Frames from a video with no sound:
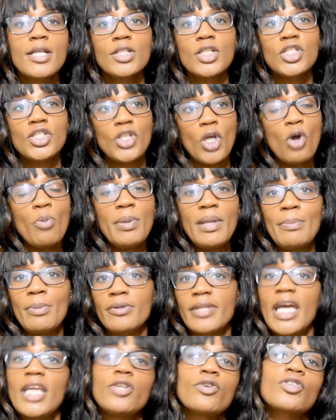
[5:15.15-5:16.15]
to show people
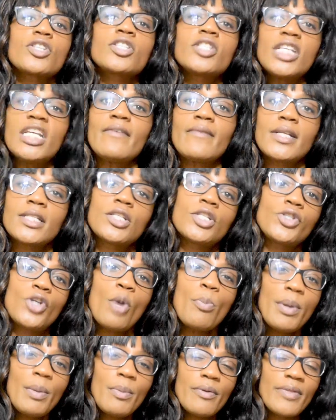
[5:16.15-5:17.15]
that you're serious, to show
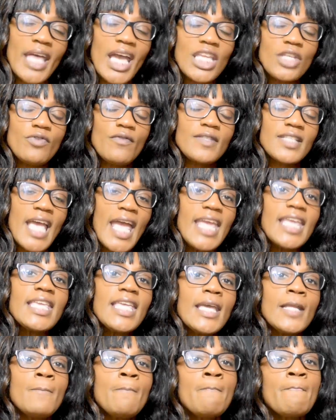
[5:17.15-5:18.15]
people that you've
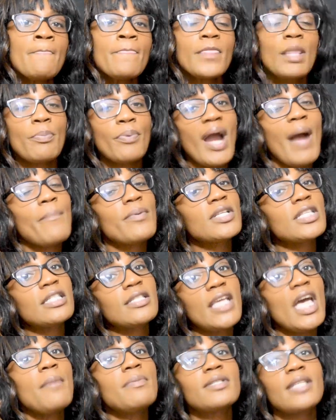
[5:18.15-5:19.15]
taken the proper
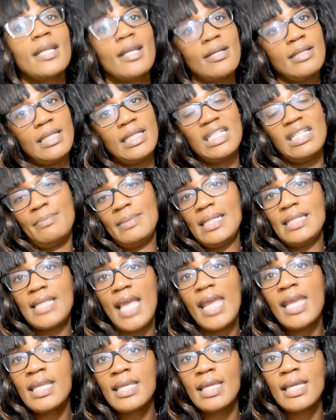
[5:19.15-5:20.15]
steps that are needed to be
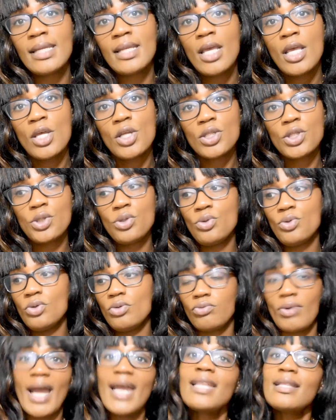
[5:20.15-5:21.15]
taken to
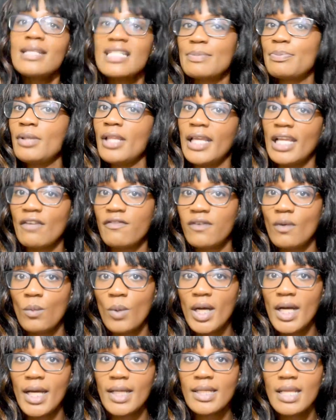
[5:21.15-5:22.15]
write this plan for
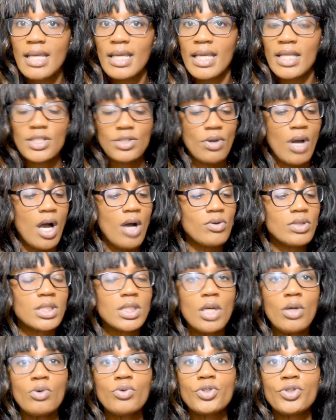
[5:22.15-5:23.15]
one, and to
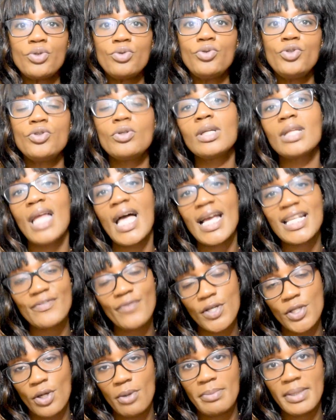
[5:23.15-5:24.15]
also to utilize
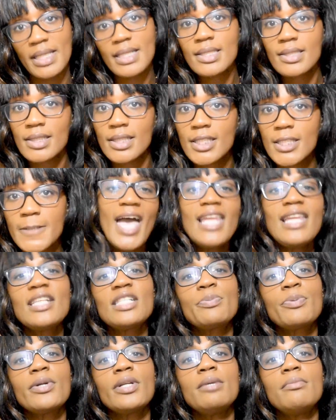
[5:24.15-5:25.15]
for your business. That is
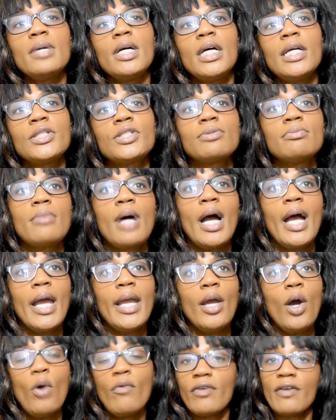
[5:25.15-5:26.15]
pretty much
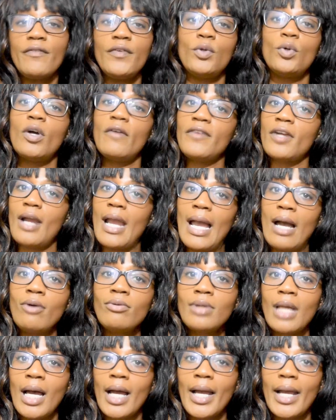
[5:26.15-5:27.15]
my overview of your
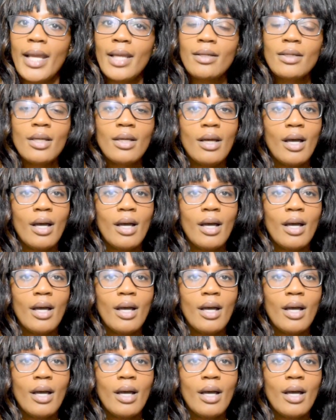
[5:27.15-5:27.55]
outline.